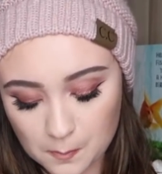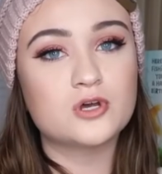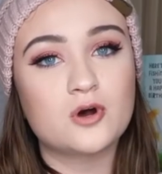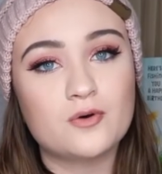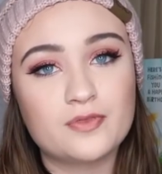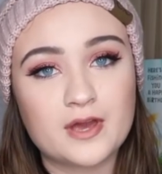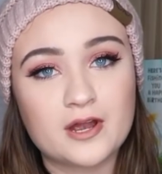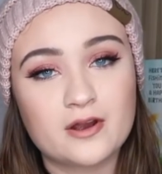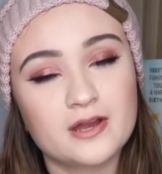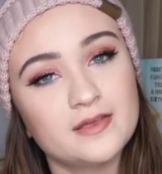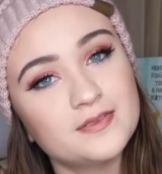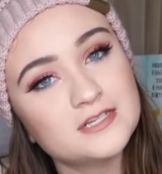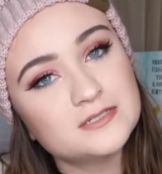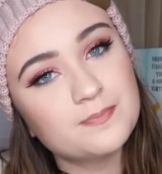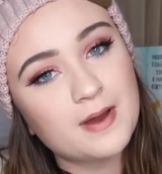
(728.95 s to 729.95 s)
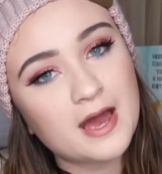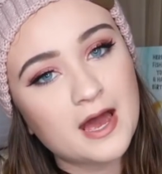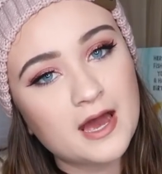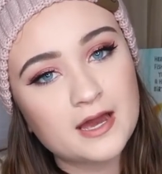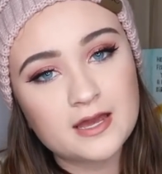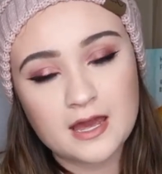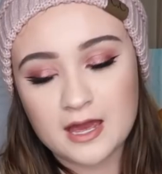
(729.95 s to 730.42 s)
So they are in this
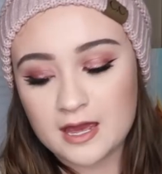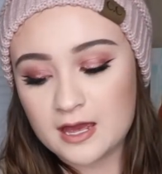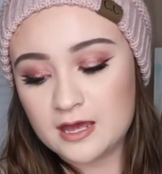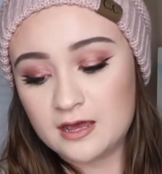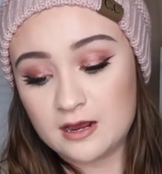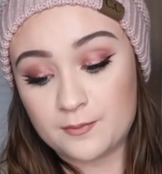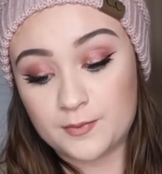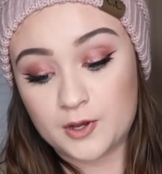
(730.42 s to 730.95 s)
bag, and I'm